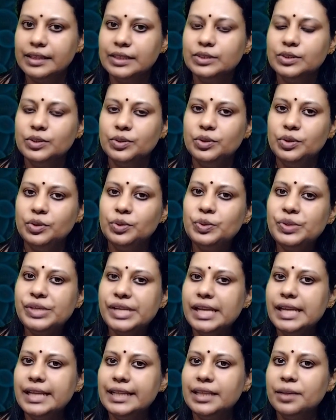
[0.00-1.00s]
So
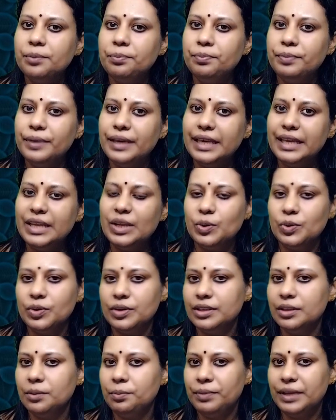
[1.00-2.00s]
usually the pain
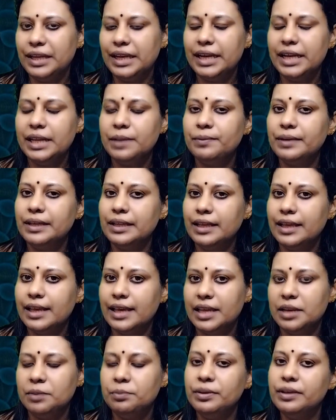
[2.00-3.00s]
on the perineum
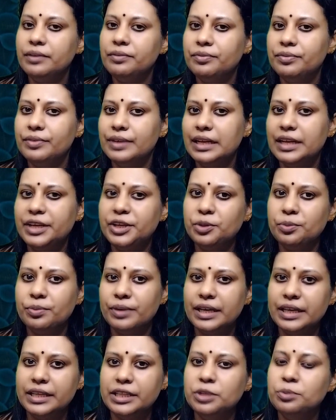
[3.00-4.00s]
can be felt
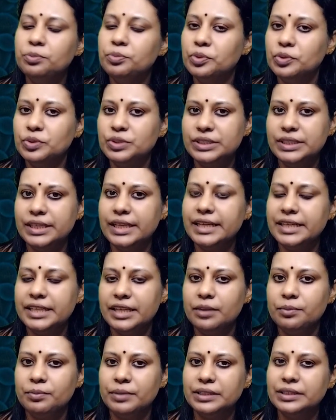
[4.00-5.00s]
by the
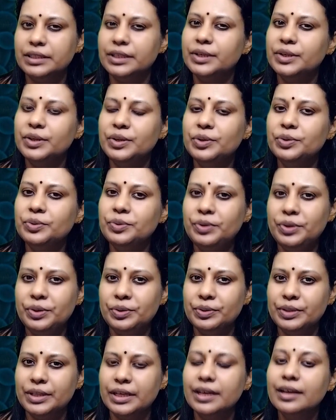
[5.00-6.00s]
postnatal mother due
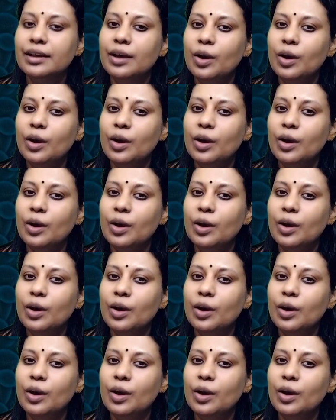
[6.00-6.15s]
to the